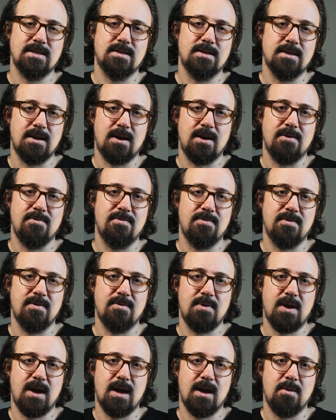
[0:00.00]
that I've
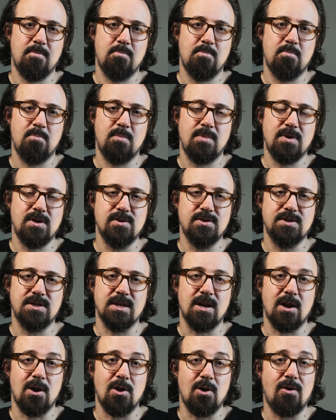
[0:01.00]
used
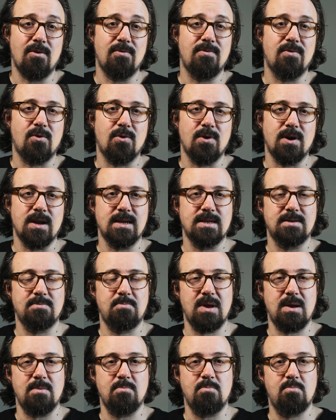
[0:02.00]
it a lot for, and it's
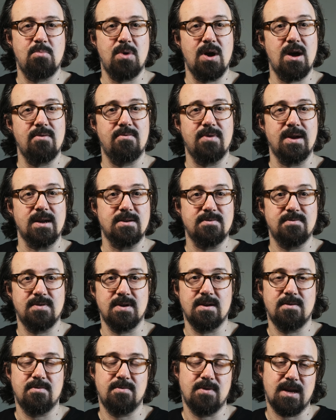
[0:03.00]
been perfect
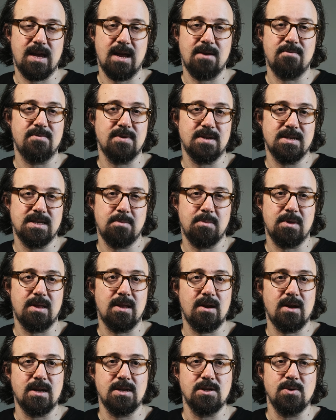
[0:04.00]
for again for something
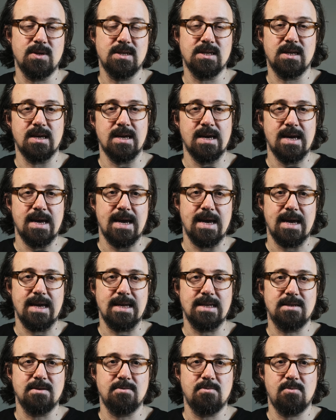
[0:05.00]
that I do, is
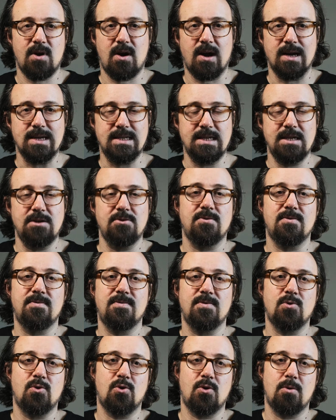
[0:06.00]
it's ideal
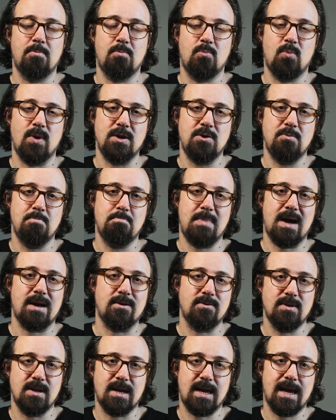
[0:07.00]
for when you
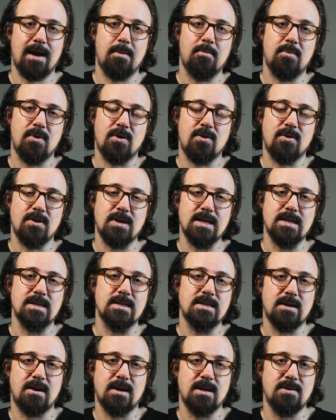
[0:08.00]
mount the camera on the
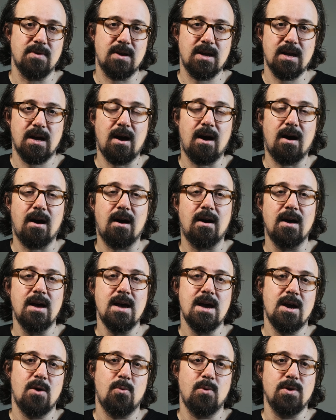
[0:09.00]
inside of a car.
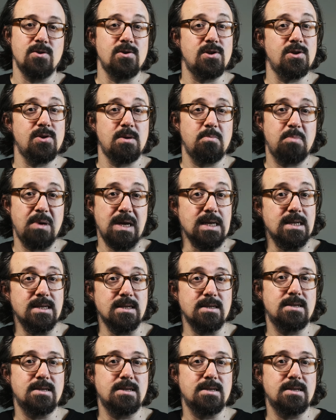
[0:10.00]
When you're doing pieces